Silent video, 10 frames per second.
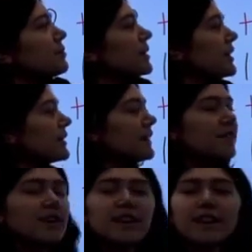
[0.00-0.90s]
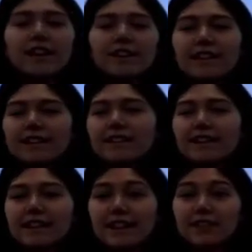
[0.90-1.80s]
plus 7, that's going
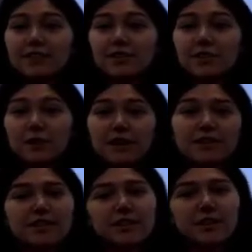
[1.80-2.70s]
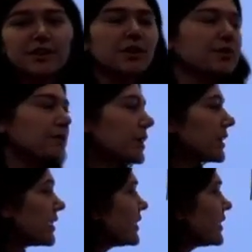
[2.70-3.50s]
to cancel away to 0, it goes away.